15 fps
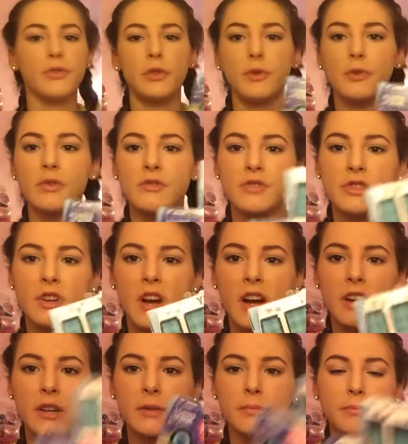food
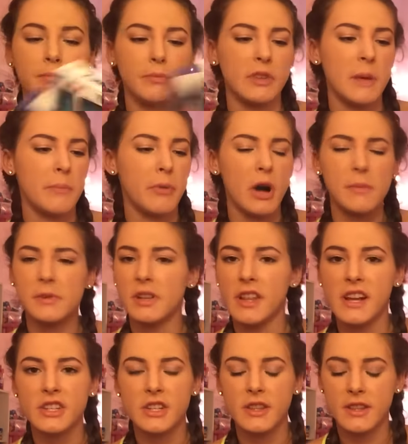truck lip balm
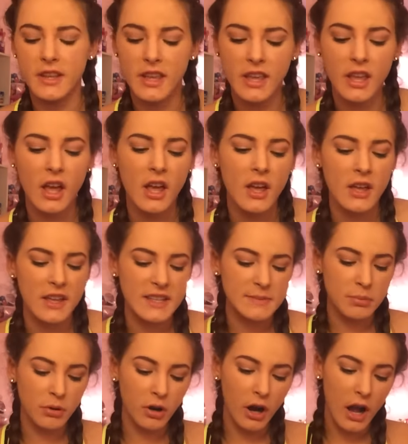collection thingy is
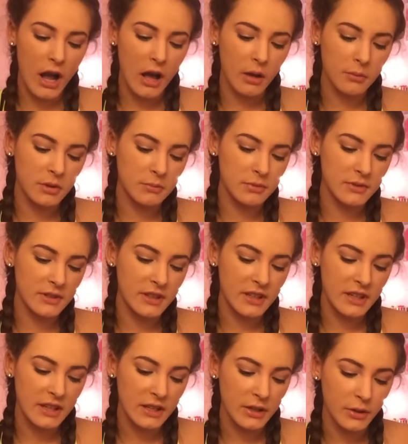
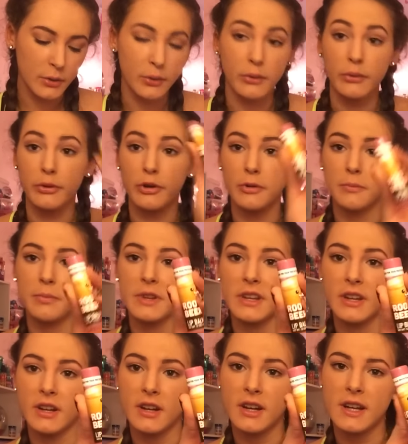probably root
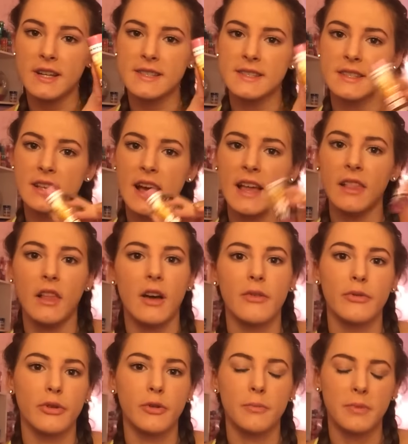beer because I
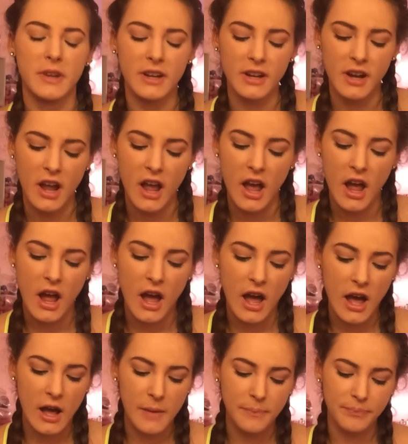love root beer.
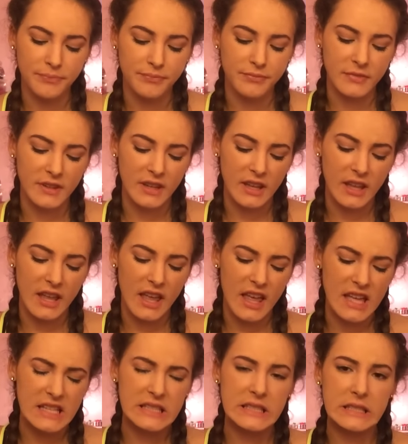Um,
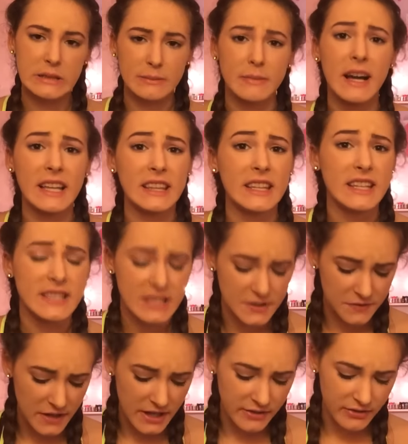and my
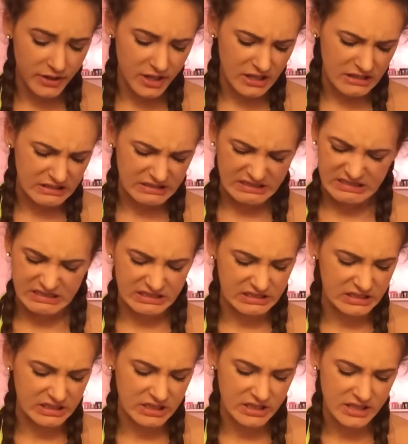least favorite
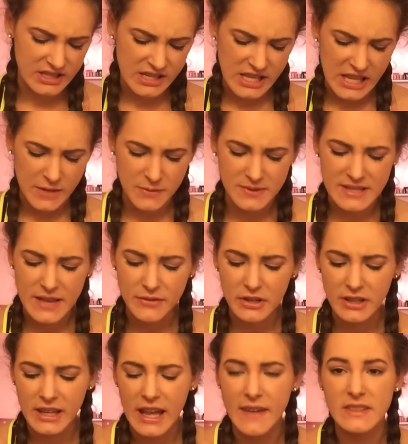oof, would
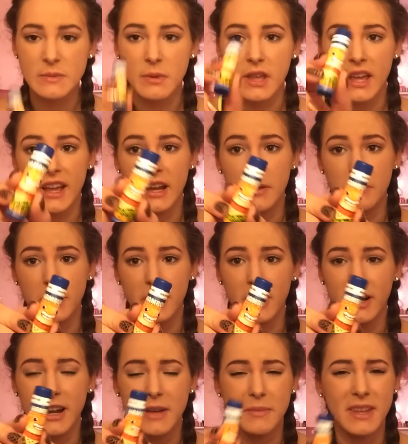definitely have to be
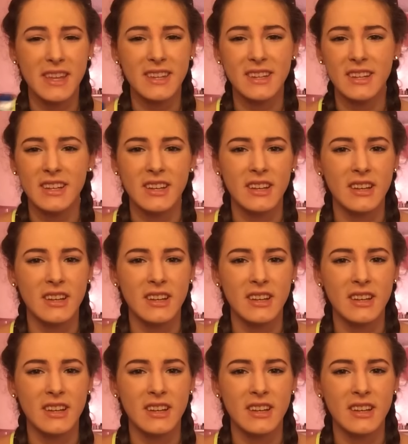hamburger. I mean,